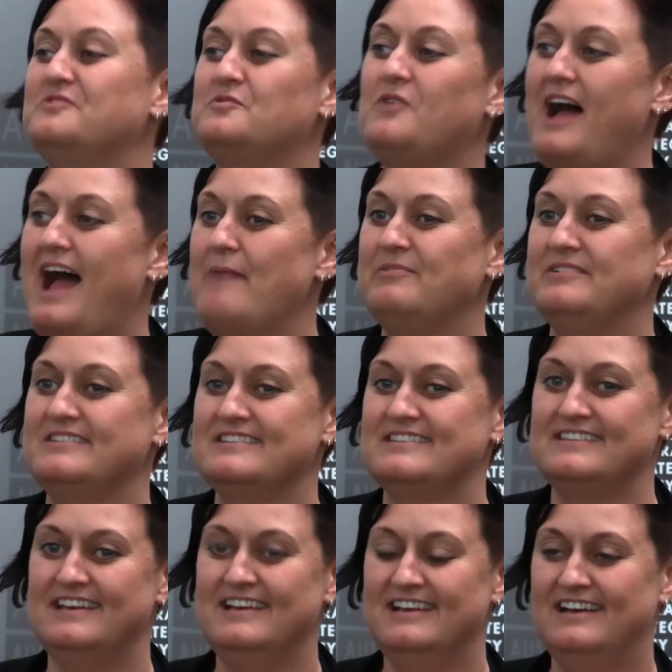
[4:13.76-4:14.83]
for what
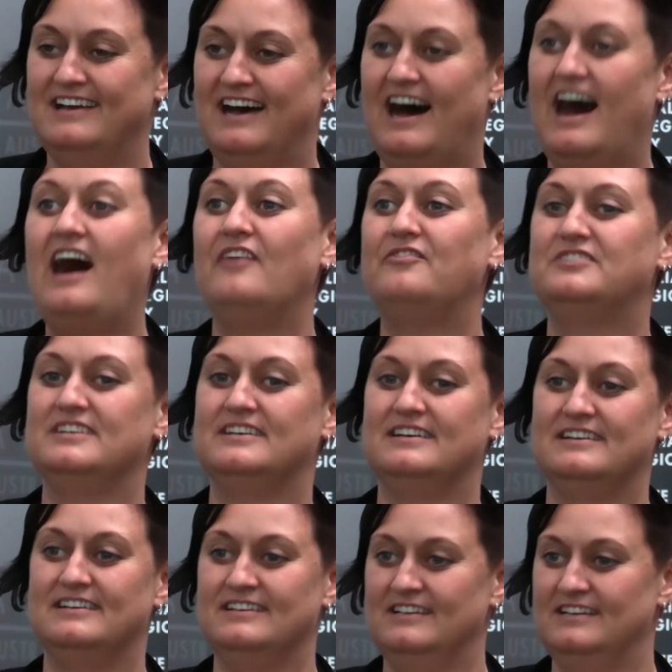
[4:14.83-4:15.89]
happens
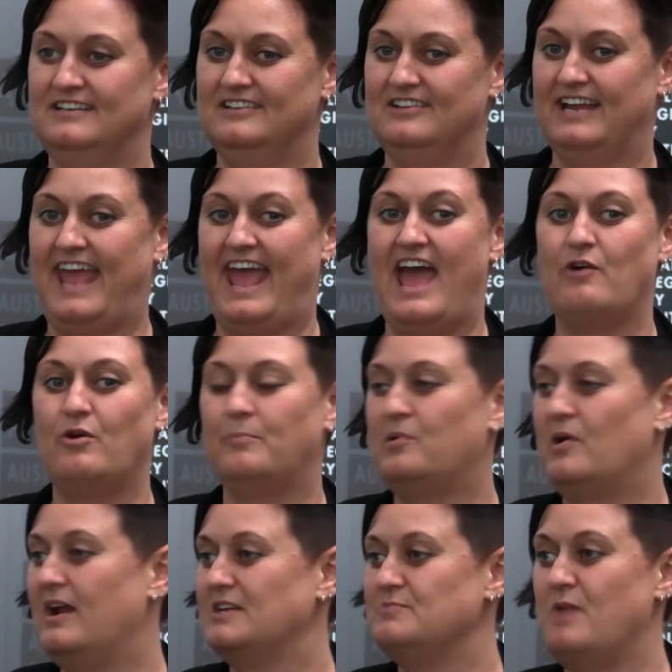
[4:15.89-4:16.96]
after, like how a
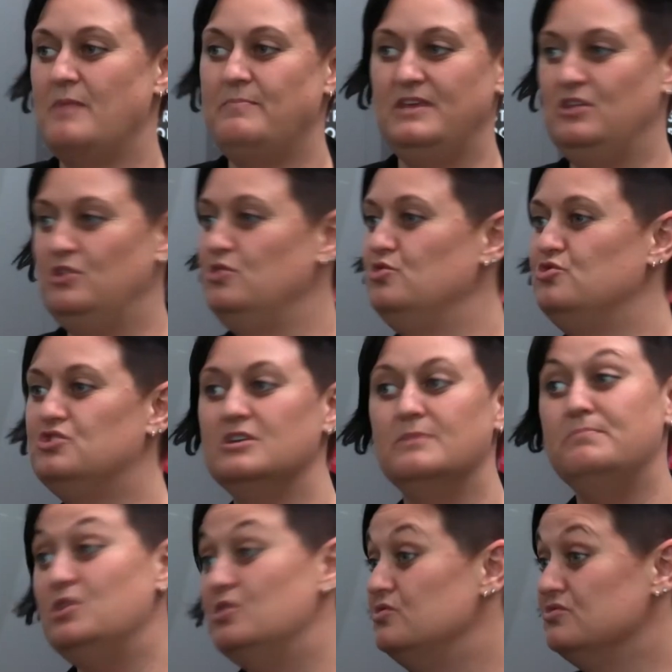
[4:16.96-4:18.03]
product might be used and
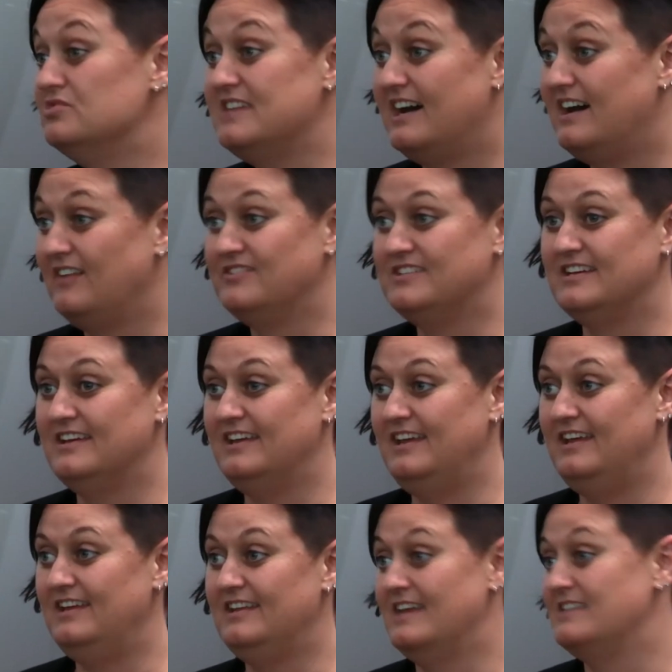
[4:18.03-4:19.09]
abused after
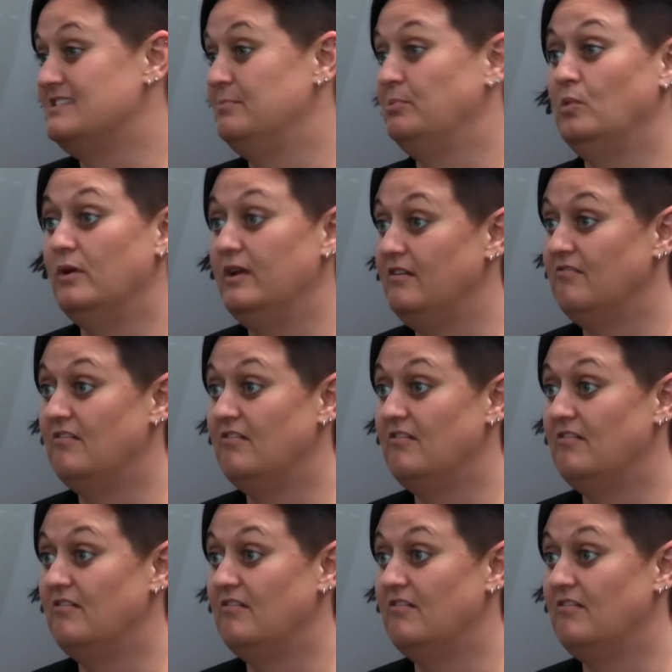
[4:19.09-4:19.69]
it gets deployed and